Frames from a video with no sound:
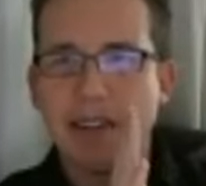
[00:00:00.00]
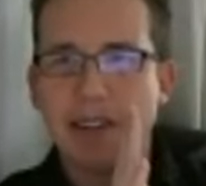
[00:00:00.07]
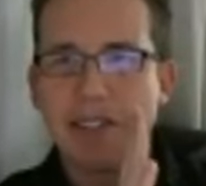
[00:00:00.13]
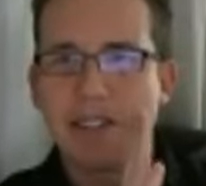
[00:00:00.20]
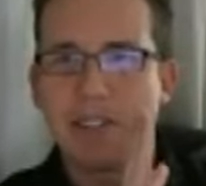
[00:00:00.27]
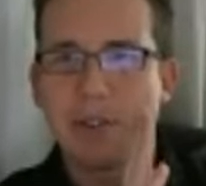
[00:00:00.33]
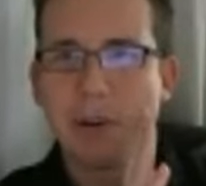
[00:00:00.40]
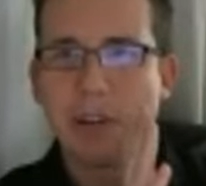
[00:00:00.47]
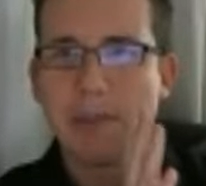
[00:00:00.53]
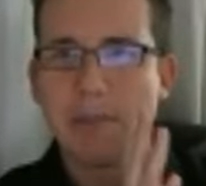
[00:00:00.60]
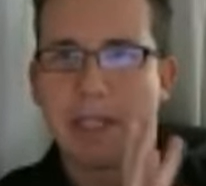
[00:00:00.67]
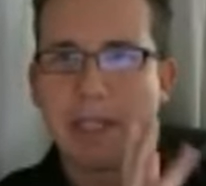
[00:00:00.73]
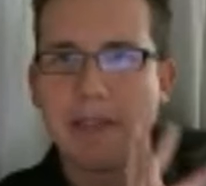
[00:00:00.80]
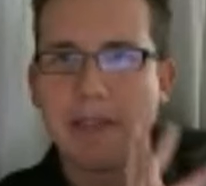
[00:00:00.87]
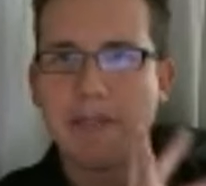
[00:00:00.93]
This is going to
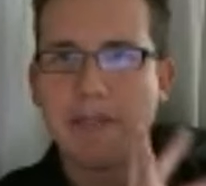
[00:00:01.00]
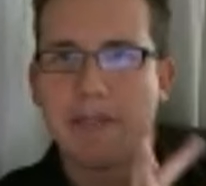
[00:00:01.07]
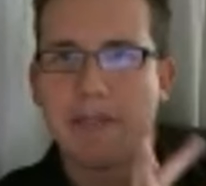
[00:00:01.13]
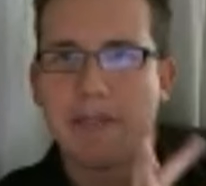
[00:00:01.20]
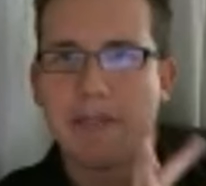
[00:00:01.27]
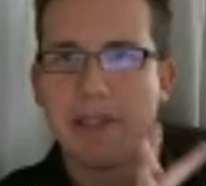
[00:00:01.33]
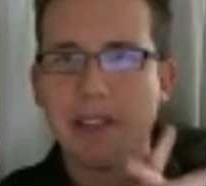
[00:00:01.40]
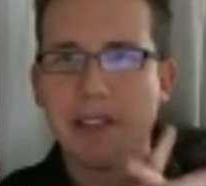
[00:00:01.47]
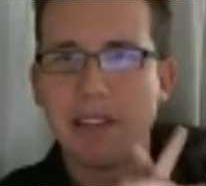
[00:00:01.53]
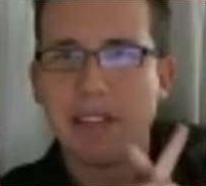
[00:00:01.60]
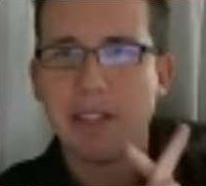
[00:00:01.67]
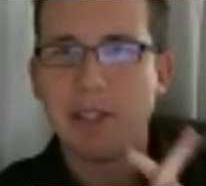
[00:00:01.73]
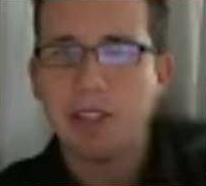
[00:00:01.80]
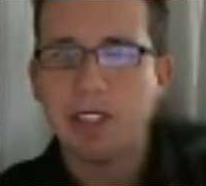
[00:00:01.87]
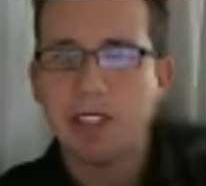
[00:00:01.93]
be a very
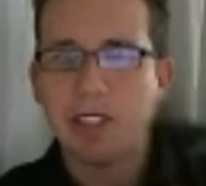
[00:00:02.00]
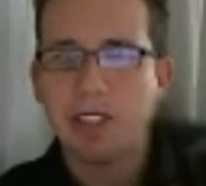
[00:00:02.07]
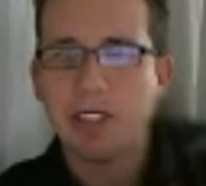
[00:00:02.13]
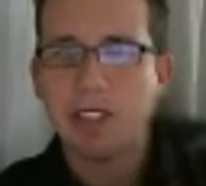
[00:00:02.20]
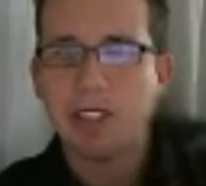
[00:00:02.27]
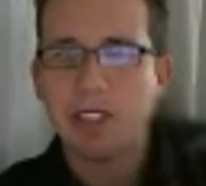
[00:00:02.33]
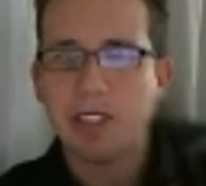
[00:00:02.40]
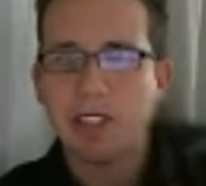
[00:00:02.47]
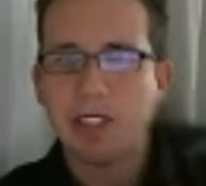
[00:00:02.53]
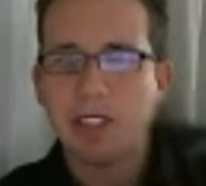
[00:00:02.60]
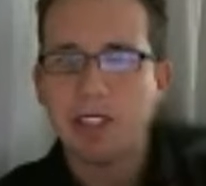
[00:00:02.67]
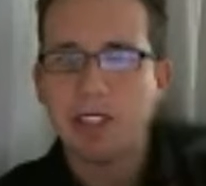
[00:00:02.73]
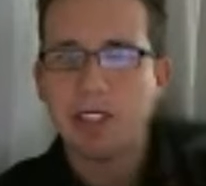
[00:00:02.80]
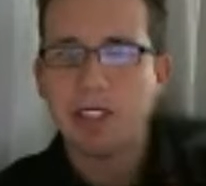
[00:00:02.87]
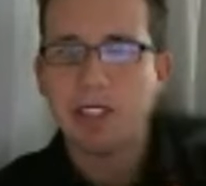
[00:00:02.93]
interesting and
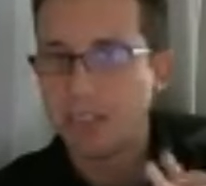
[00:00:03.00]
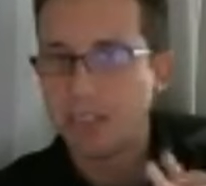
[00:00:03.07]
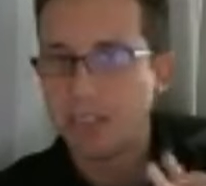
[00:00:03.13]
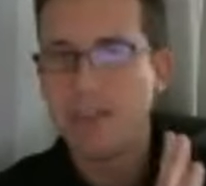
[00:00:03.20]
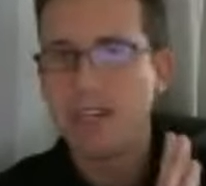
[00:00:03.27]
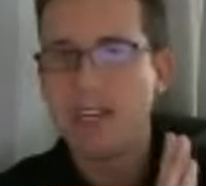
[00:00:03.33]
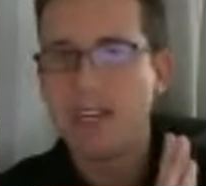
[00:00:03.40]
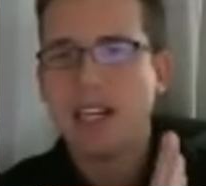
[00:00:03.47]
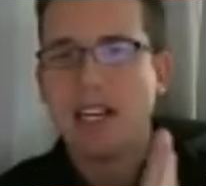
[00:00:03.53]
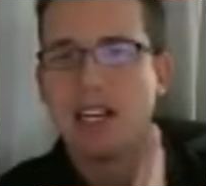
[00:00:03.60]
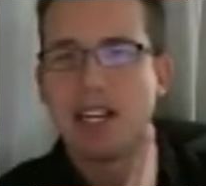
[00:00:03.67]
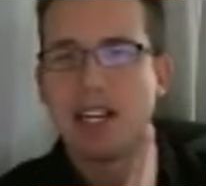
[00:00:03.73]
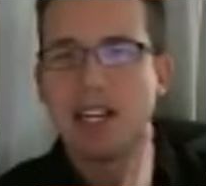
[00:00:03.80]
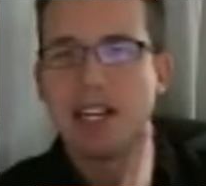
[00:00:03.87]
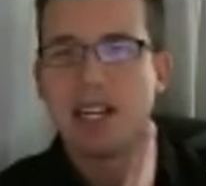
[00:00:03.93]
different kind of show.